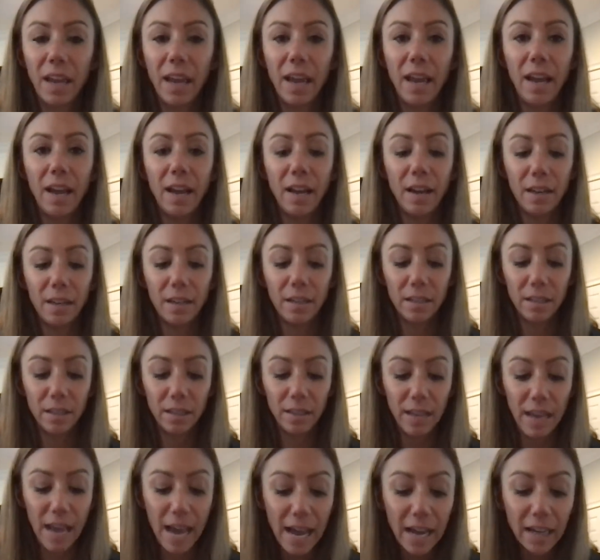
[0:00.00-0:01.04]
And
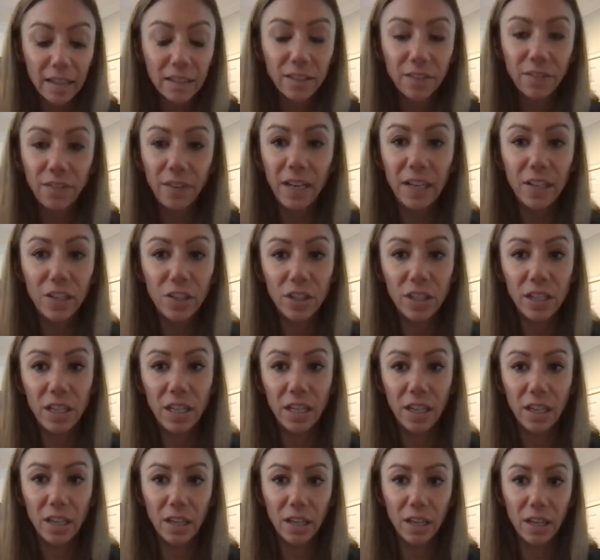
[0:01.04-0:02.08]
the activation
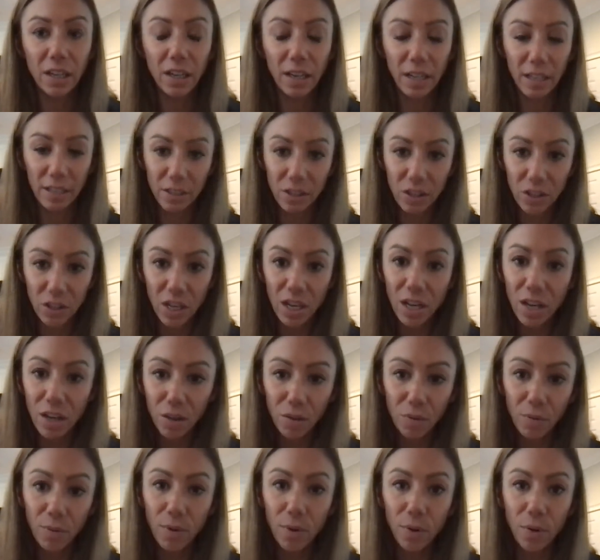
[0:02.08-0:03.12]
here is think
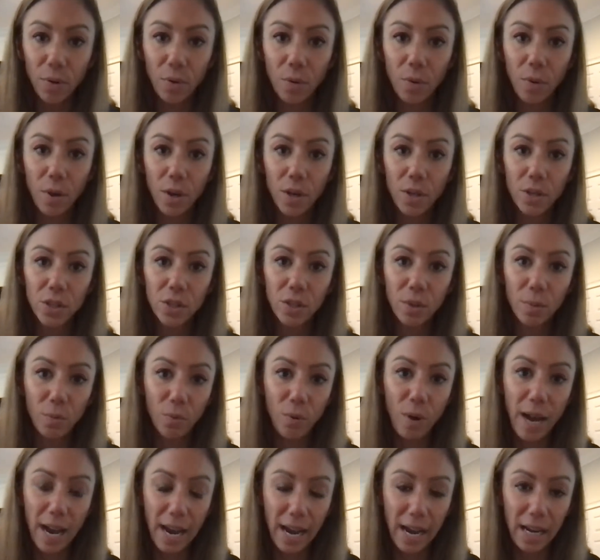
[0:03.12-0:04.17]
through some
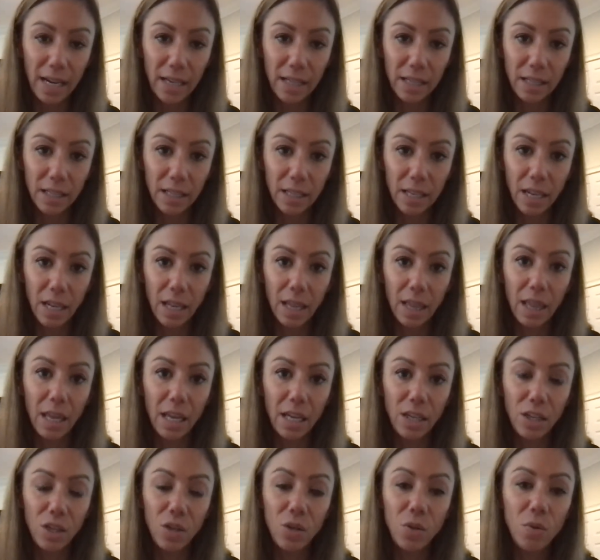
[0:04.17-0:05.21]
ways
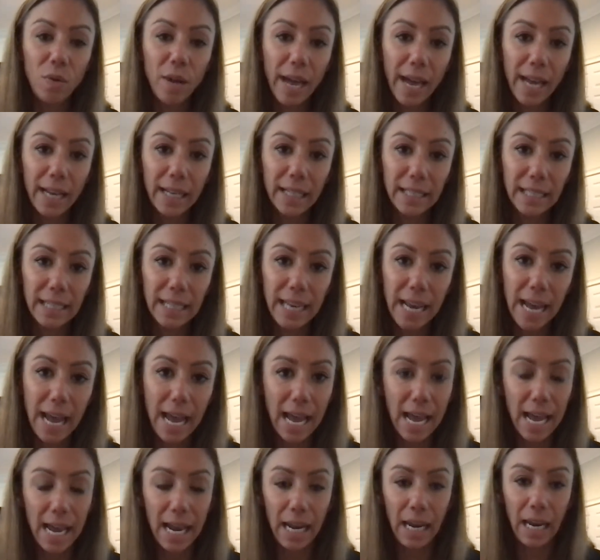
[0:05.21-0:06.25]
that you can
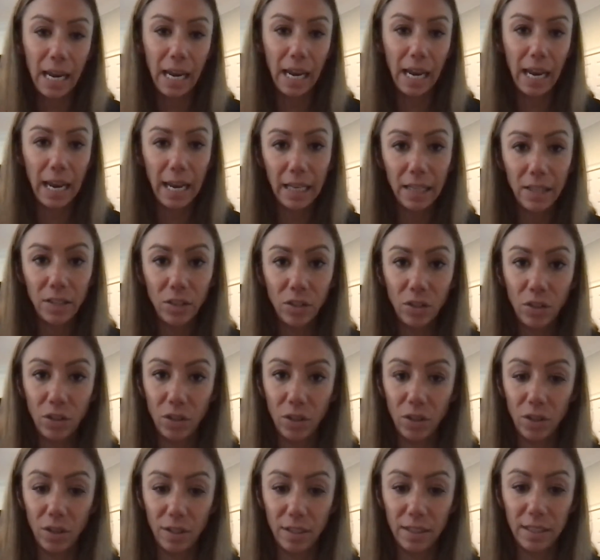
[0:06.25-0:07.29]
today
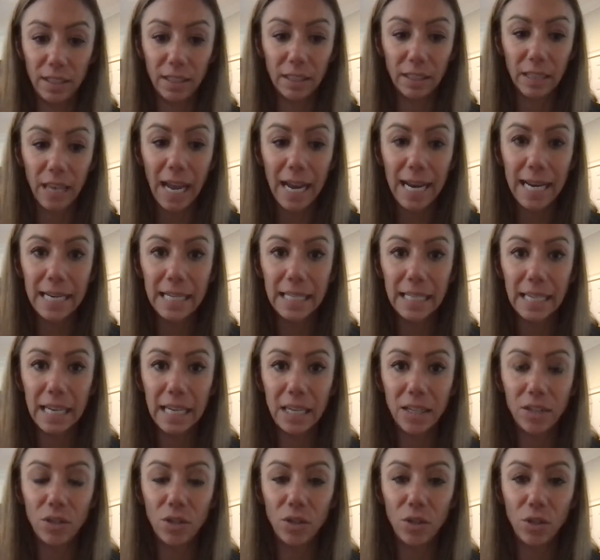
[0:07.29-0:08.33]
insert delight
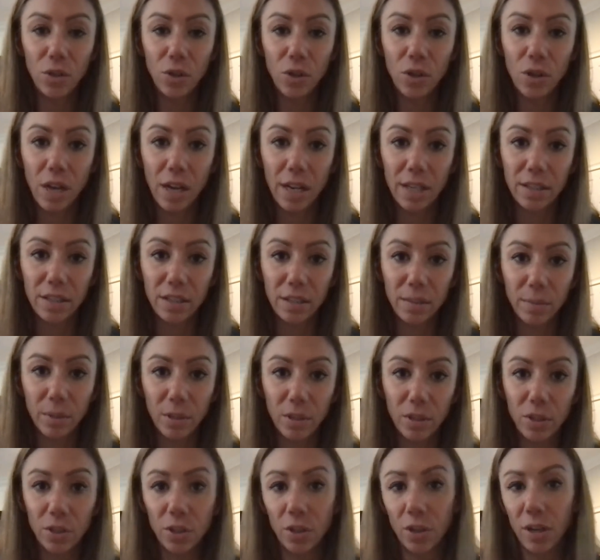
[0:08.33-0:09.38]
into your customer
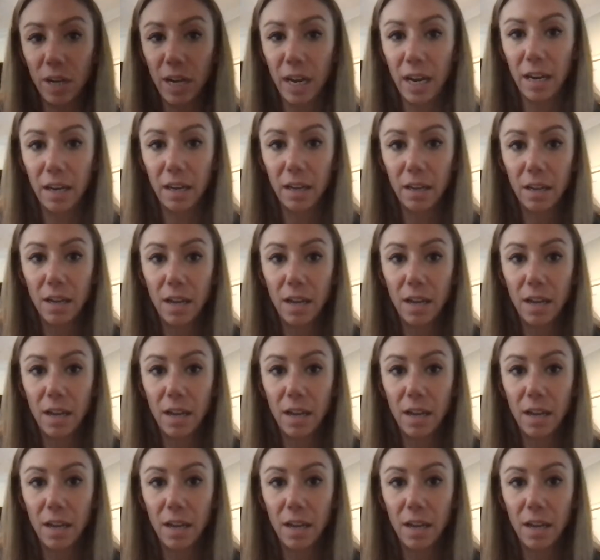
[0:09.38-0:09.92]
journey.